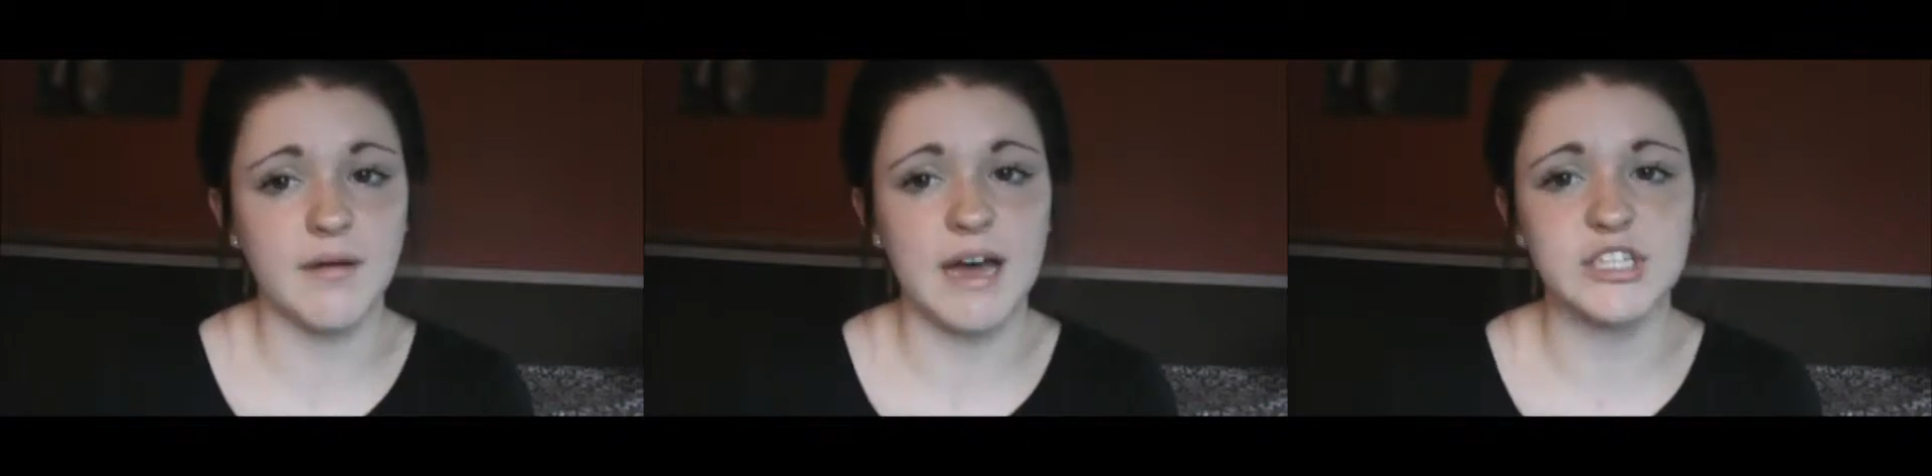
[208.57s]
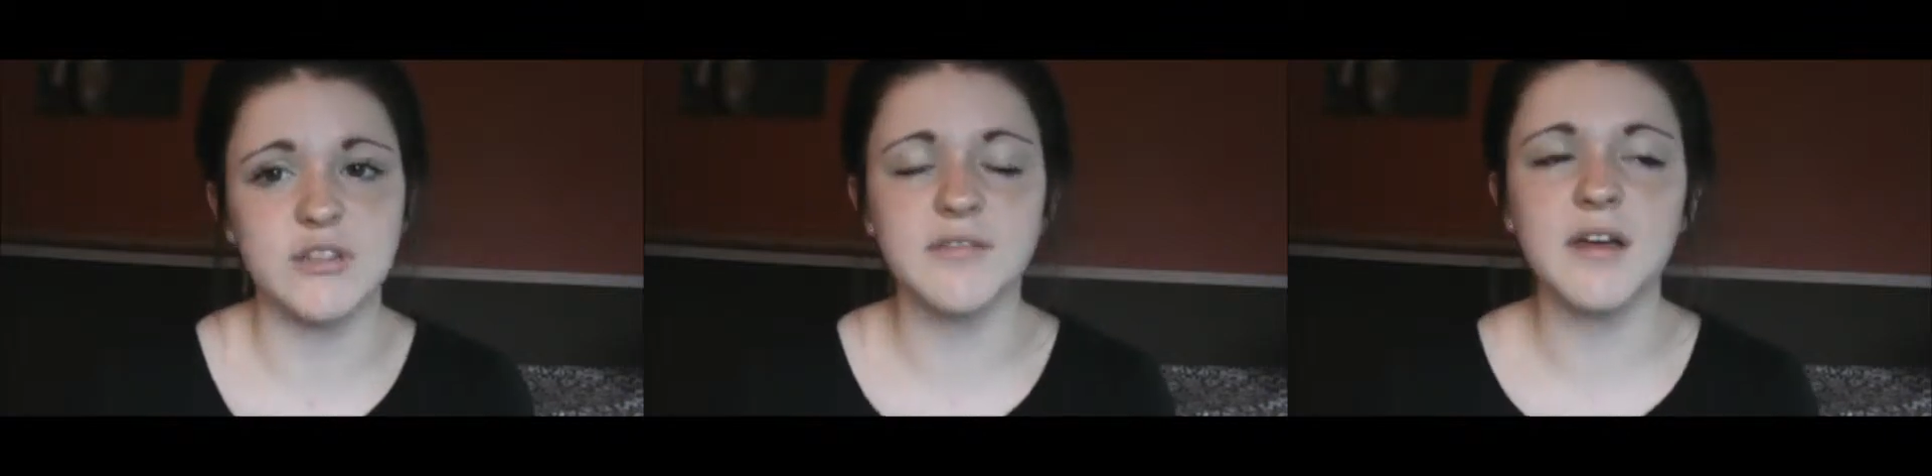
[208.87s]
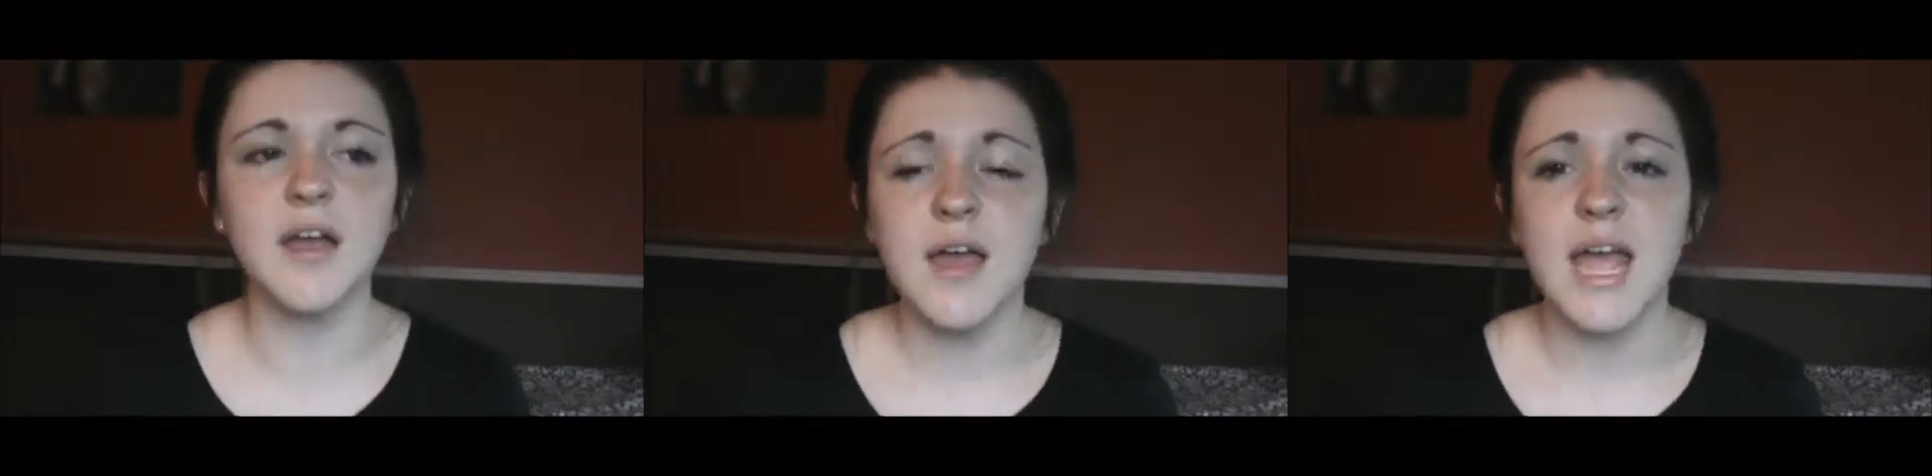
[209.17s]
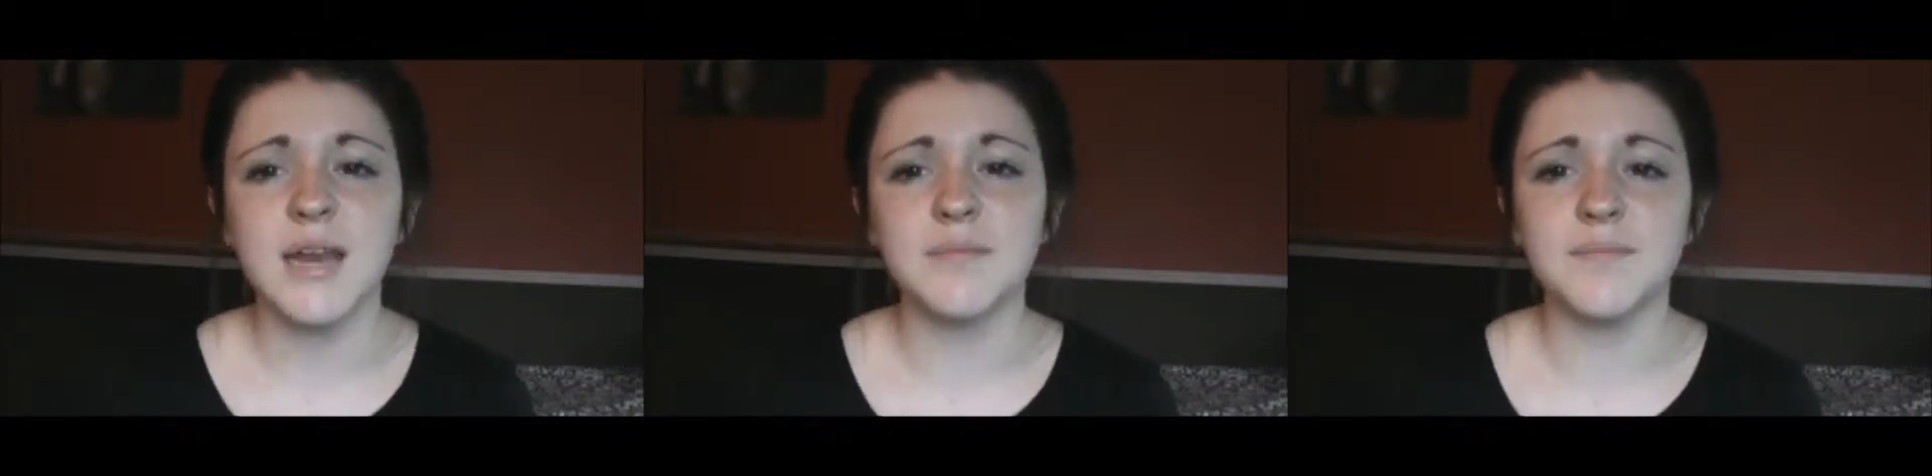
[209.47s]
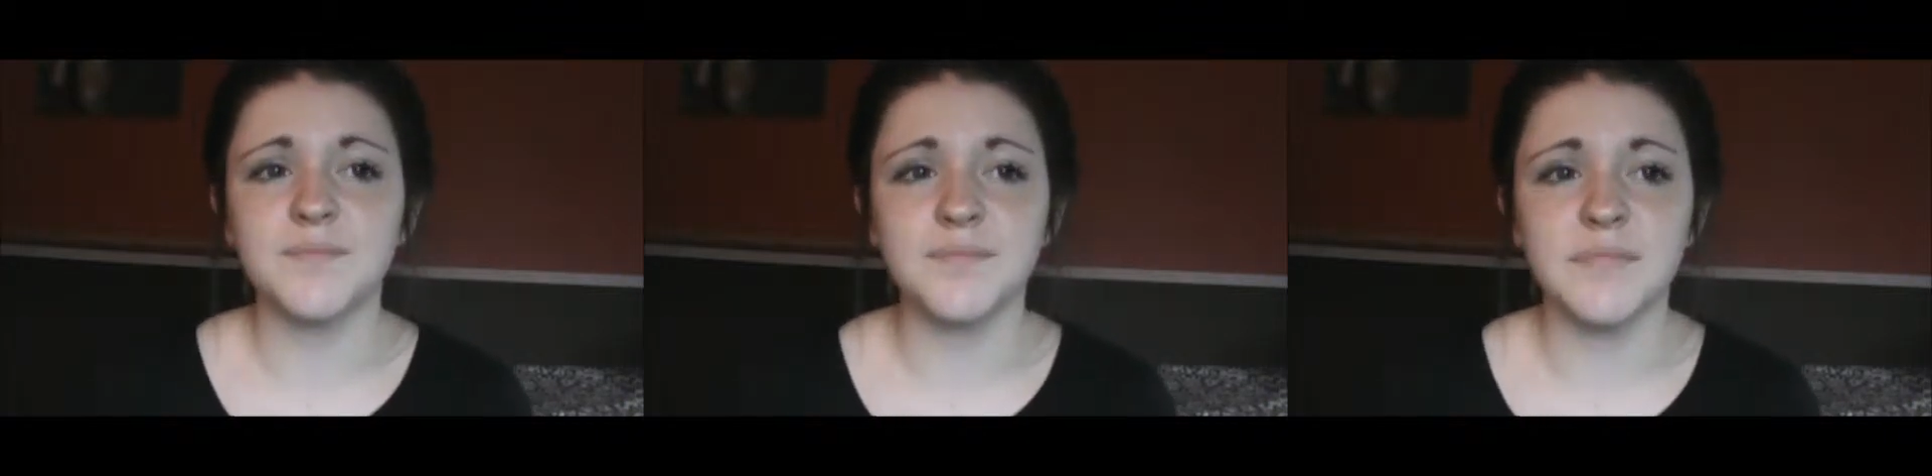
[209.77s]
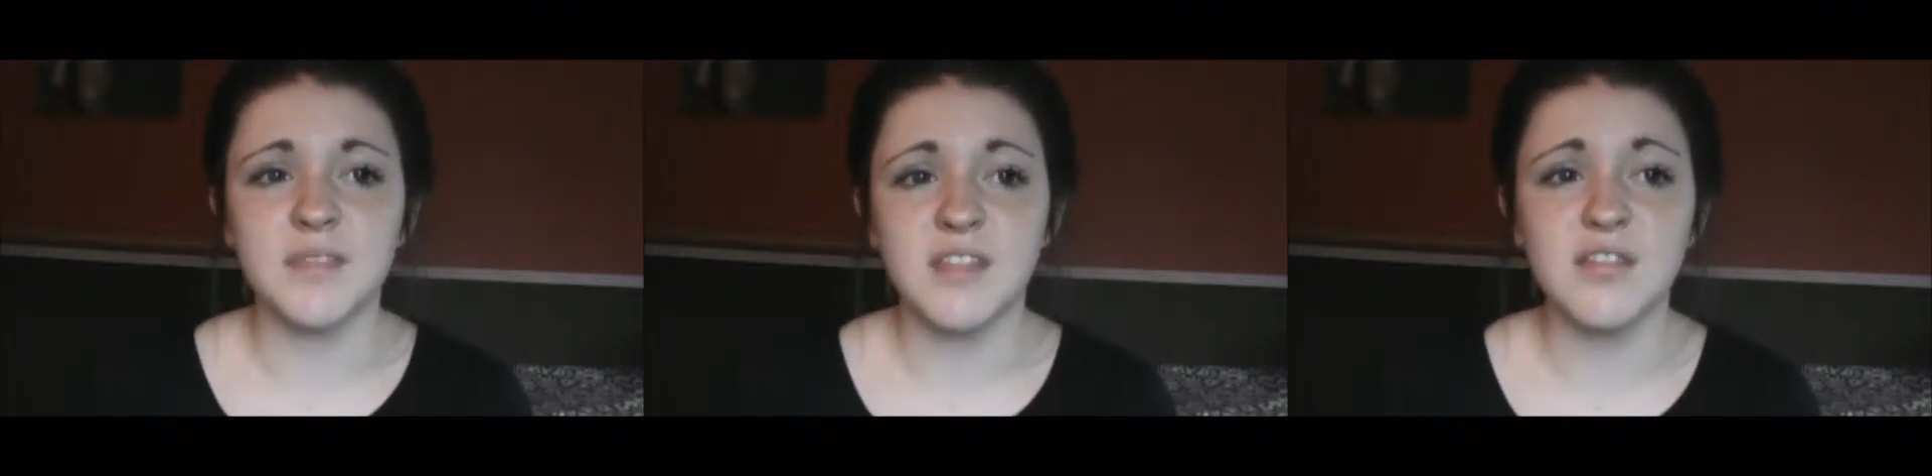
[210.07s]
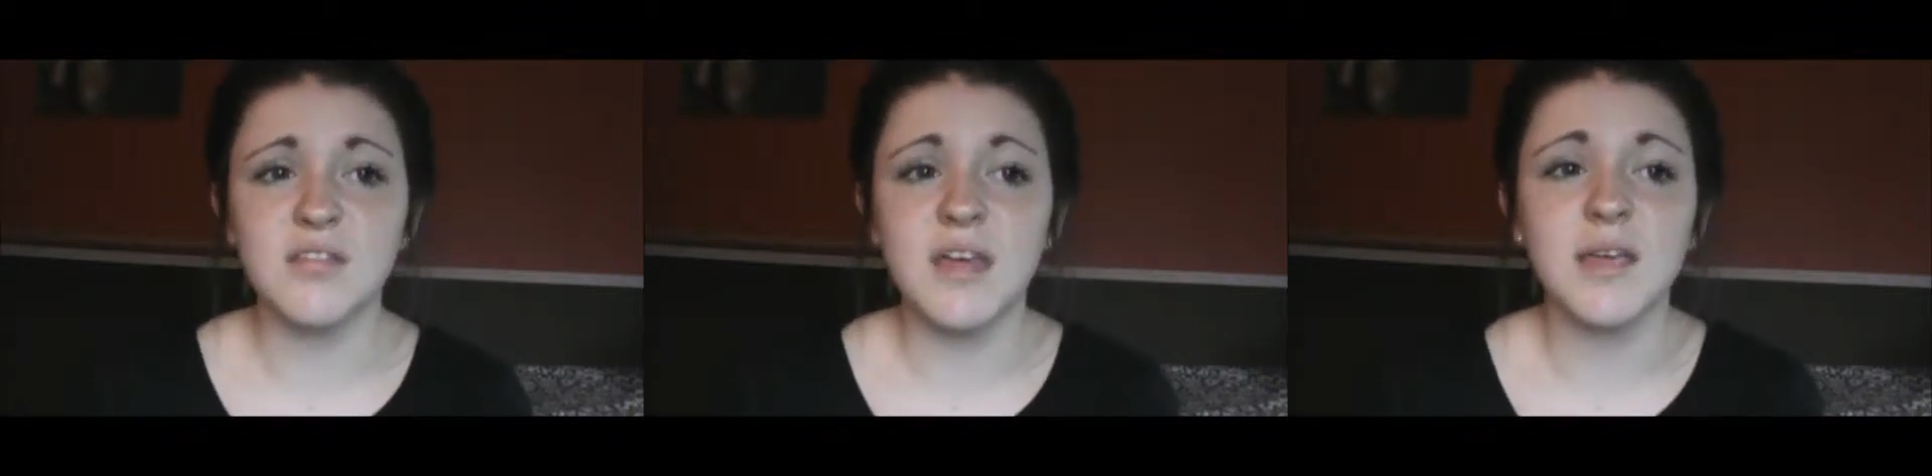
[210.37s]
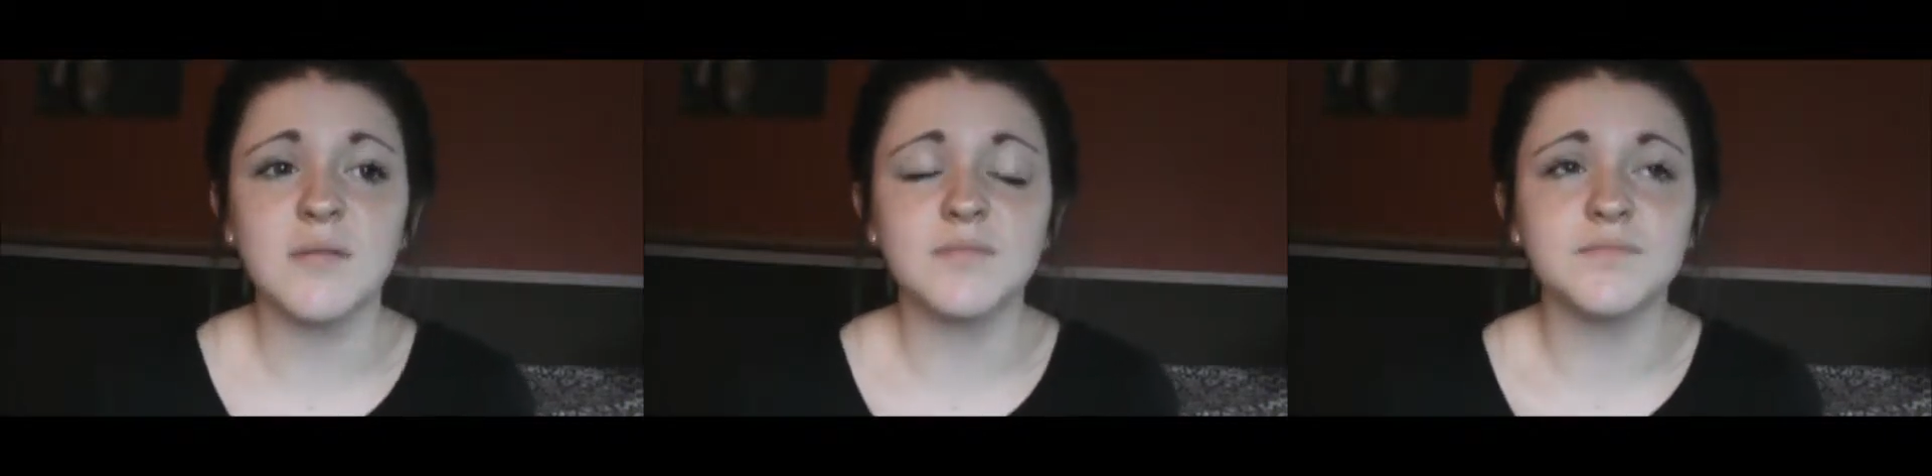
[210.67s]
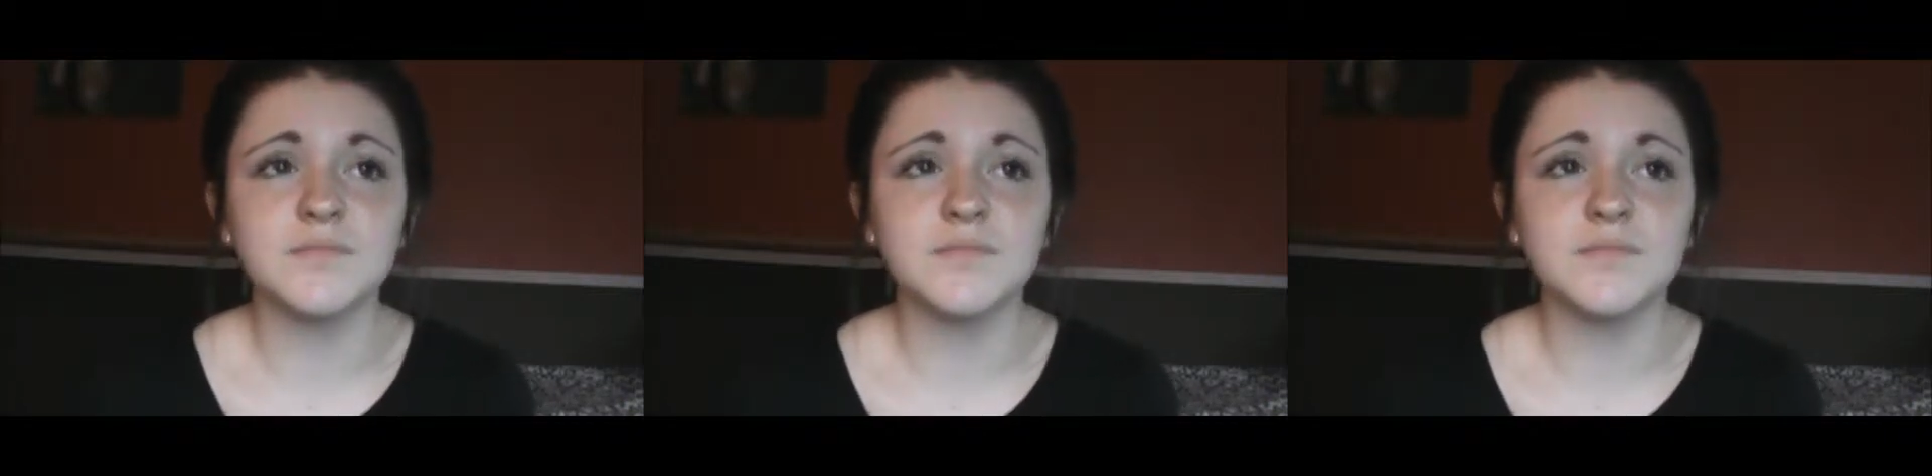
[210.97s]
my lashes look. And this is like